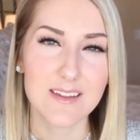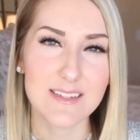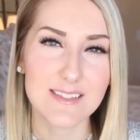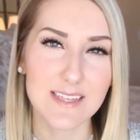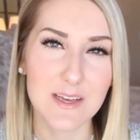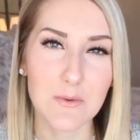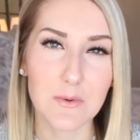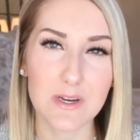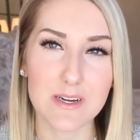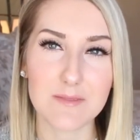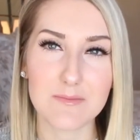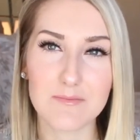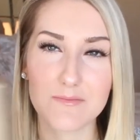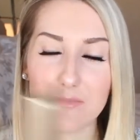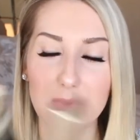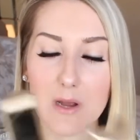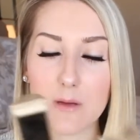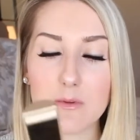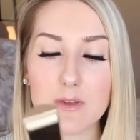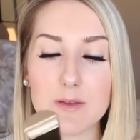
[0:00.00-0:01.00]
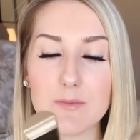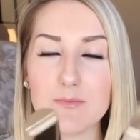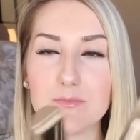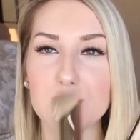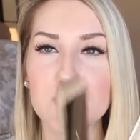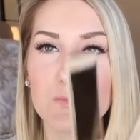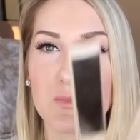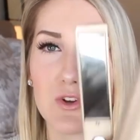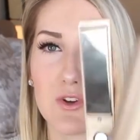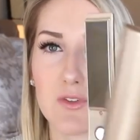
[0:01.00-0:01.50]
Is that weird? Probably.
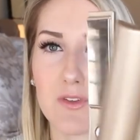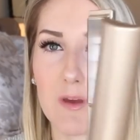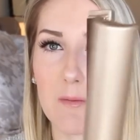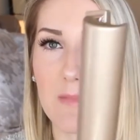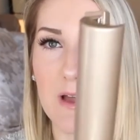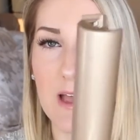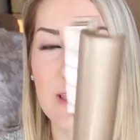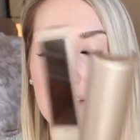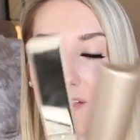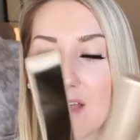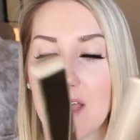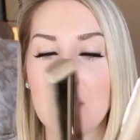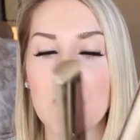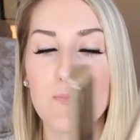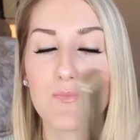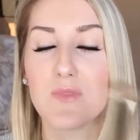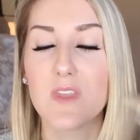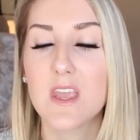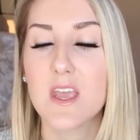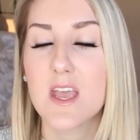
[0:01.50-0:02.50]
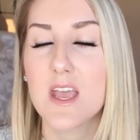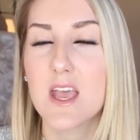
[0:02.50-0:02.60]
Just put your thumb behind the light.